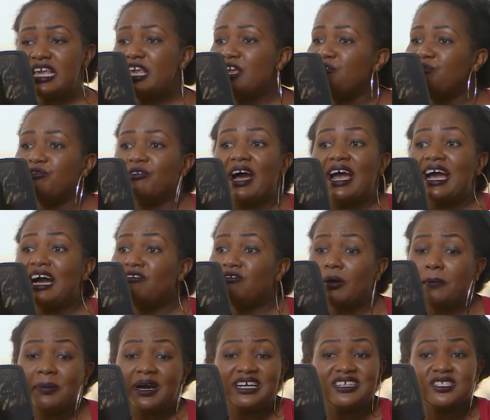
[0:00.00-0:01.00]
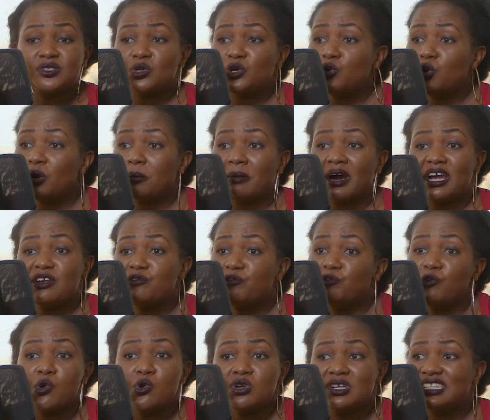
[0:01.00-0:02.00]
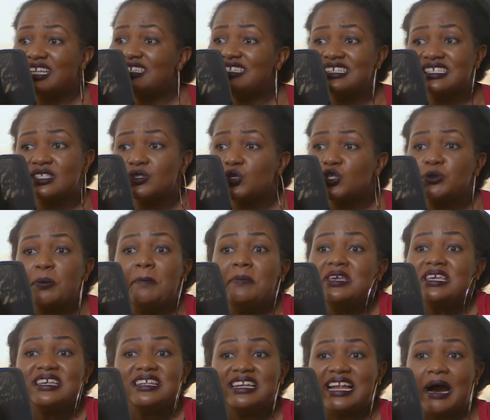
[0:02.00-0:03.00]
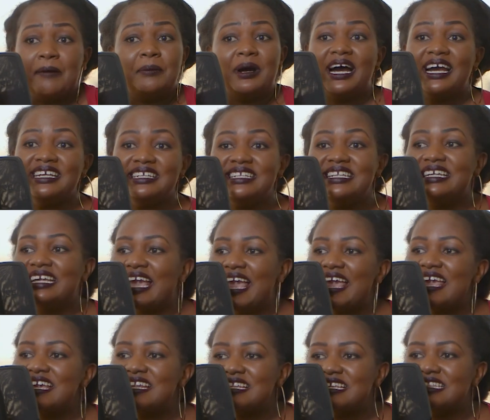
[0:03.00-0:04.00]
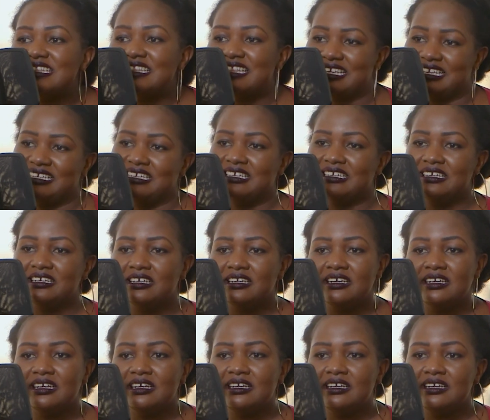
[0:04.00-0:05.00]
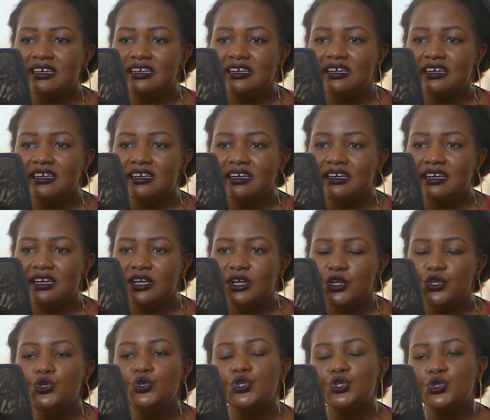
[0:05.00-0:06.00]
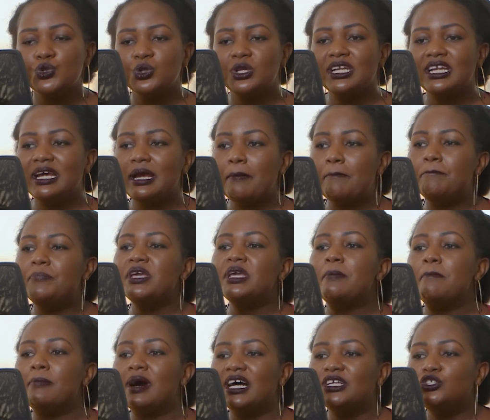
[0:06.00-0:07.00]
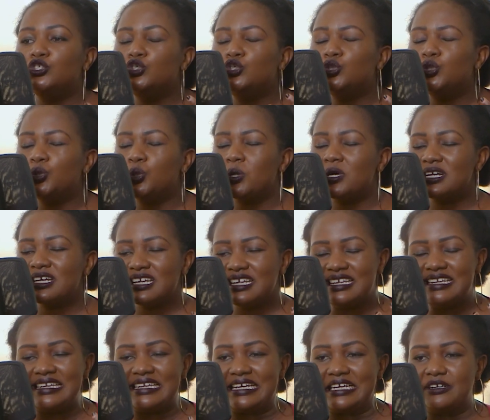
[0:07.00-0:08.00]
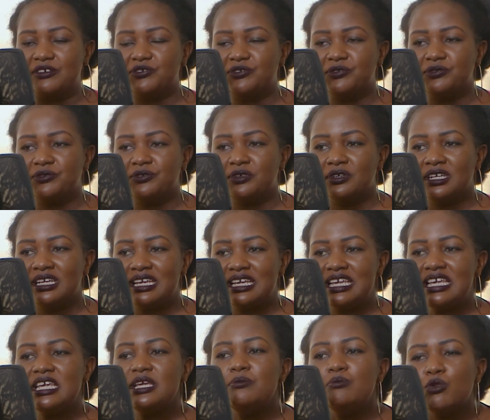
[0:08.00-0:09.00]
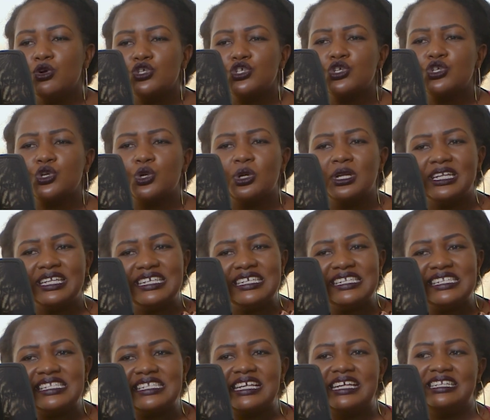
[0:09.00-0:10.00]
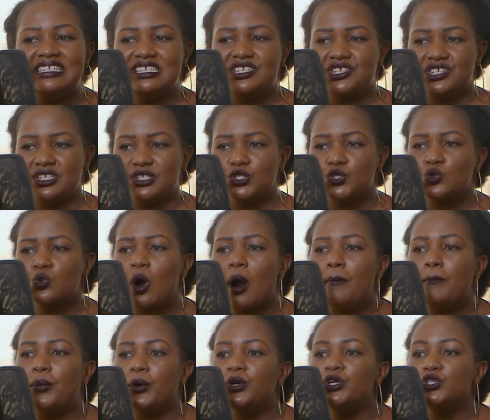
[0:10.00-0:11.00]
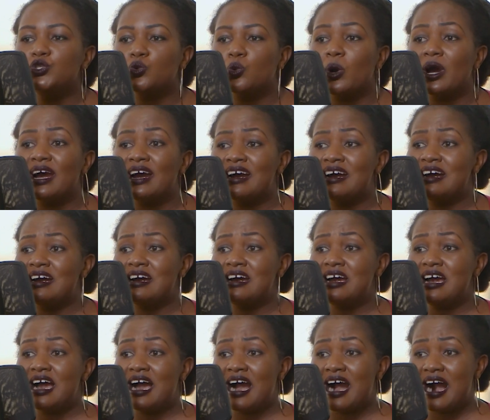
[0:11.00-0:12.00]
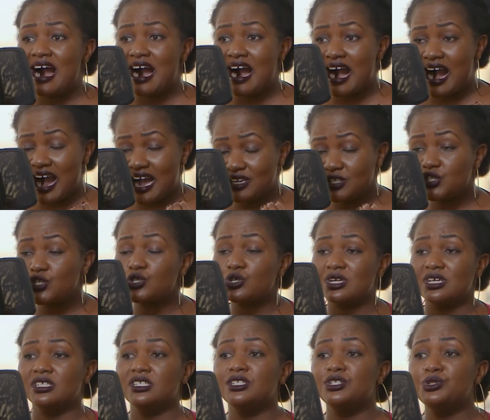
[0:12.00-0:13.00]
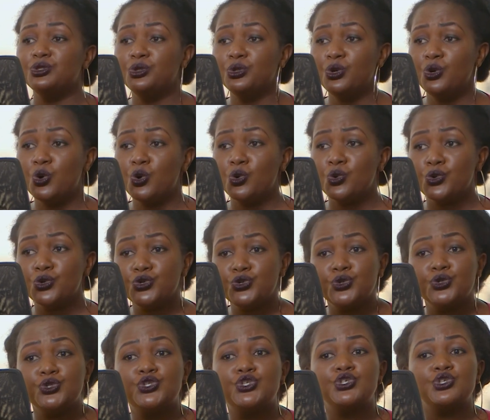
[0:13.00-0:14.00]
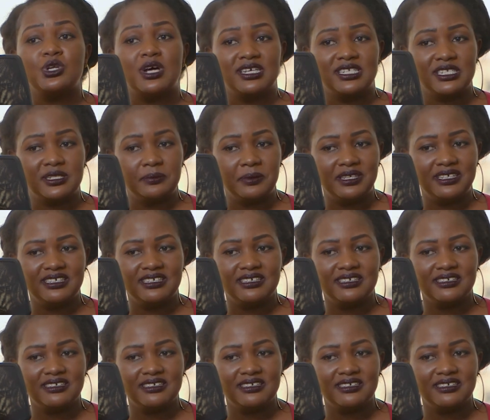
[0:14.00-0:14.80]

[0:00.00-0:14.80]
If I have a password on my phone, that does not mean I'm hiding anything. You should be mature enough, emotional intelligence, to a point where I trust you, you trust me.